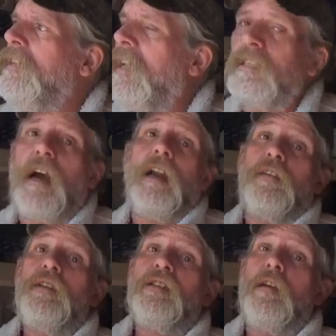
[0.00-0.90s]
That's kind of
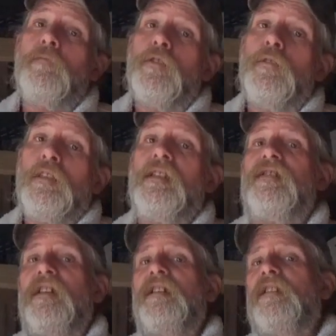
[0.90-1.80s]
the reason I'm doing
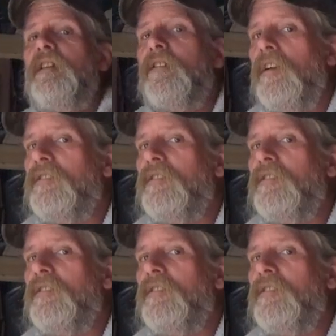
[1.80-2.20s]
this in here.